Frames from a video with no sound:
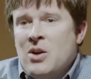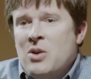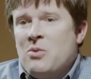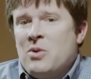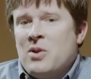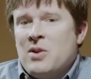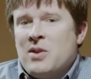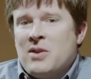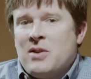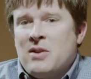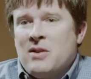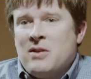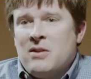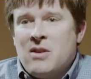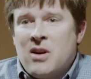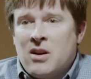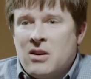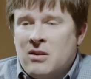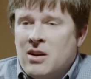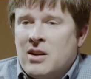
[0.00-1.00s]
with
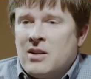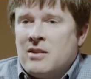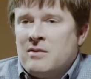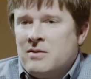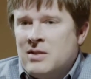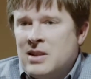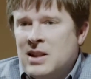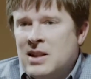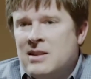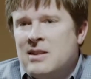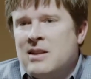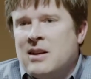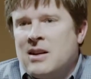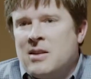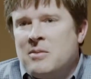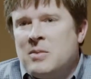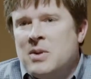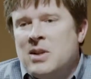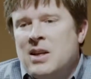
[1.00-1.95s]
not a lot of lead time.